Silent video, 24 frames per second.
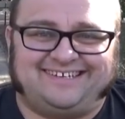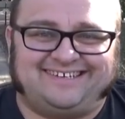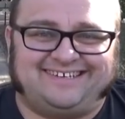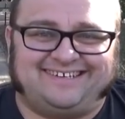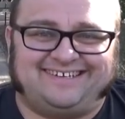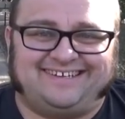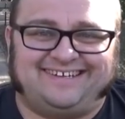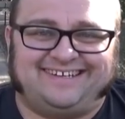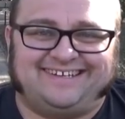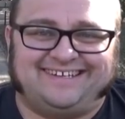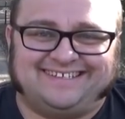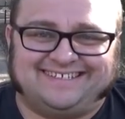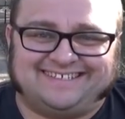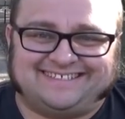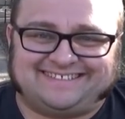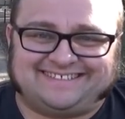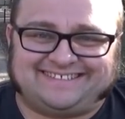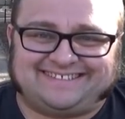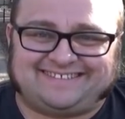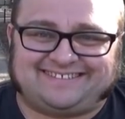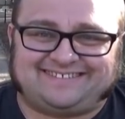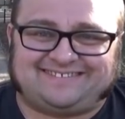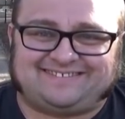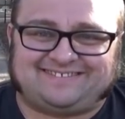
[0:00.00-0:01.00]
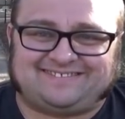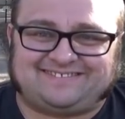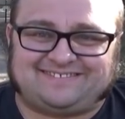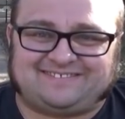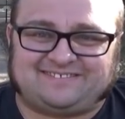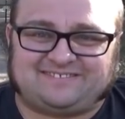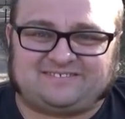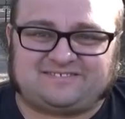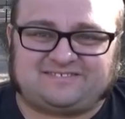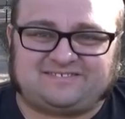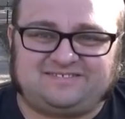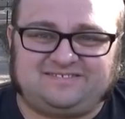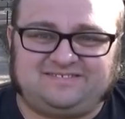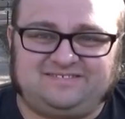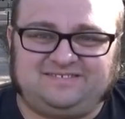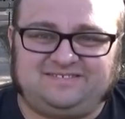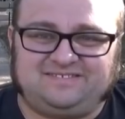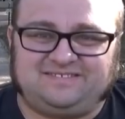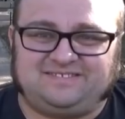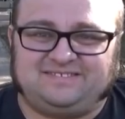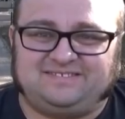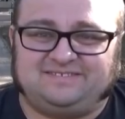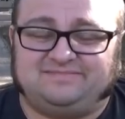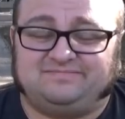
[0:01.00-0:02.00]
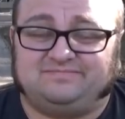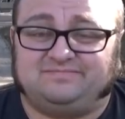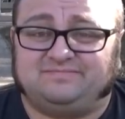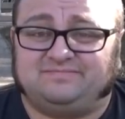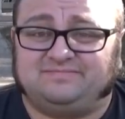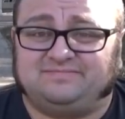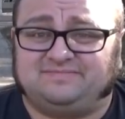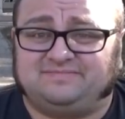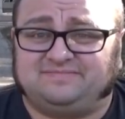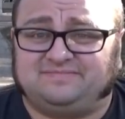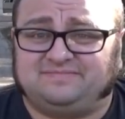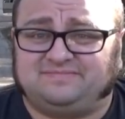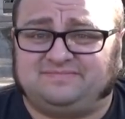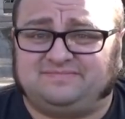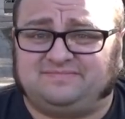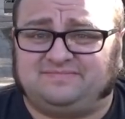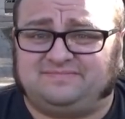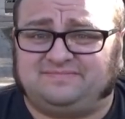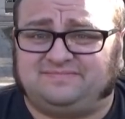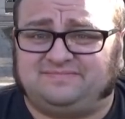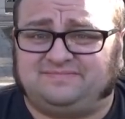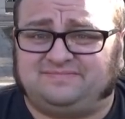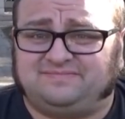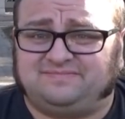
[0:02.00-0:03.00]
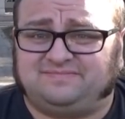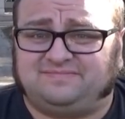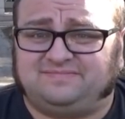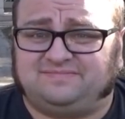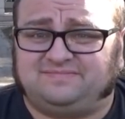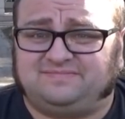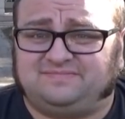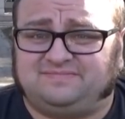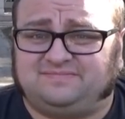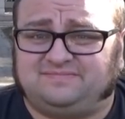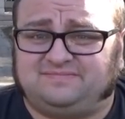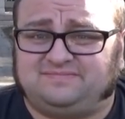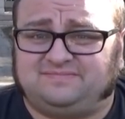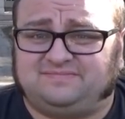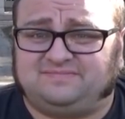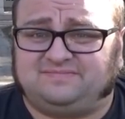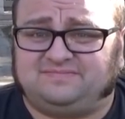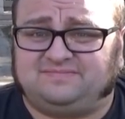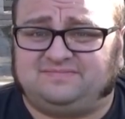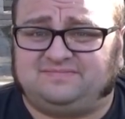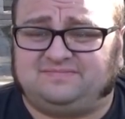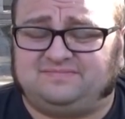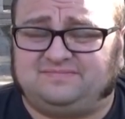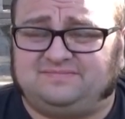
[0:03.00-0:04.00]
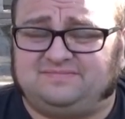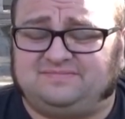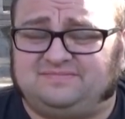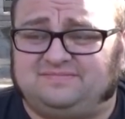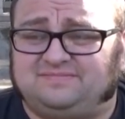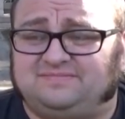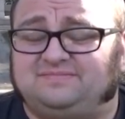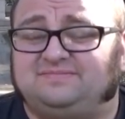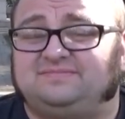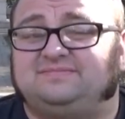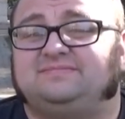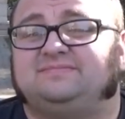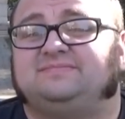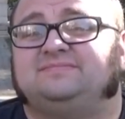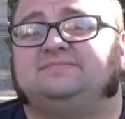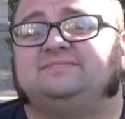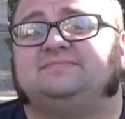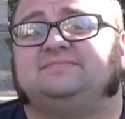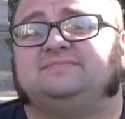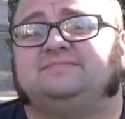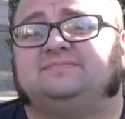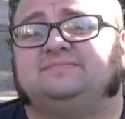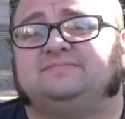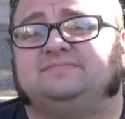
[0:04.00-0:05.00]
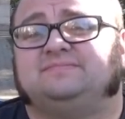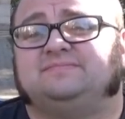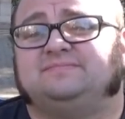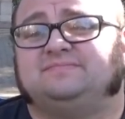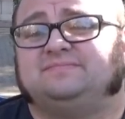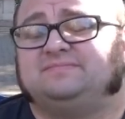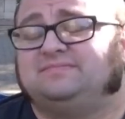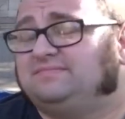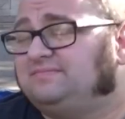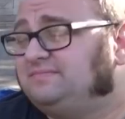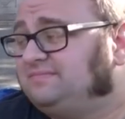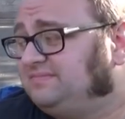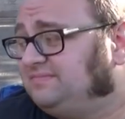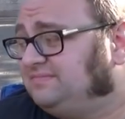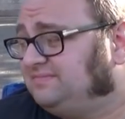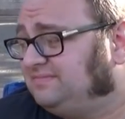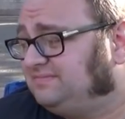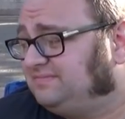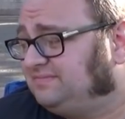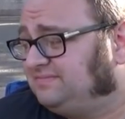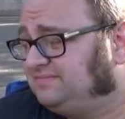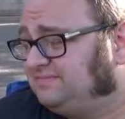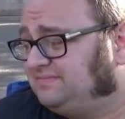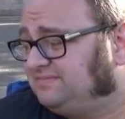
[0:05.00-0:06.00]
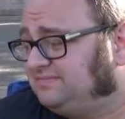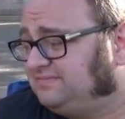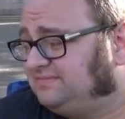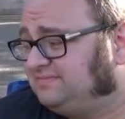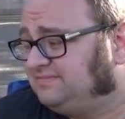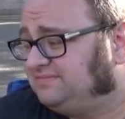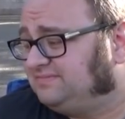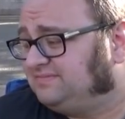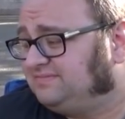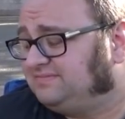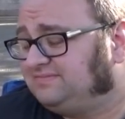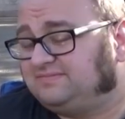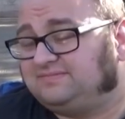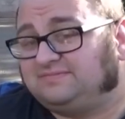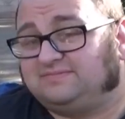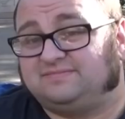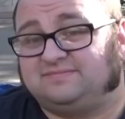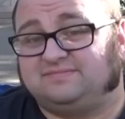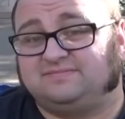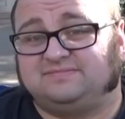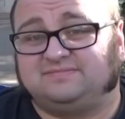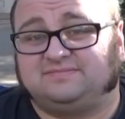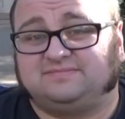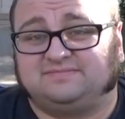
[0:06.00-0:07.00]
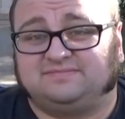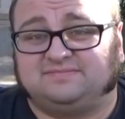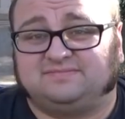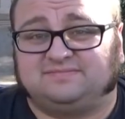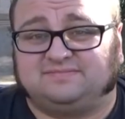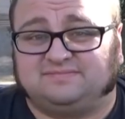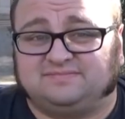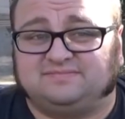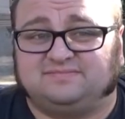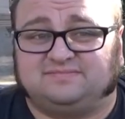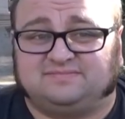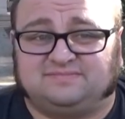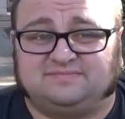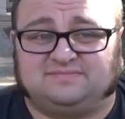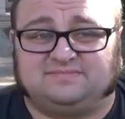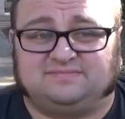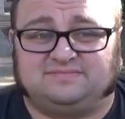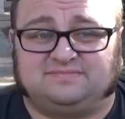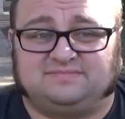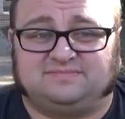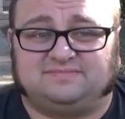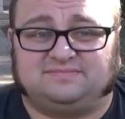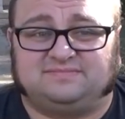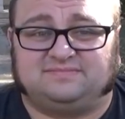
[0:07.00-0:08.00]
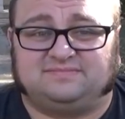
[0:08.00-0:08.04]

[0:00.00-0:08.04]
[no speech]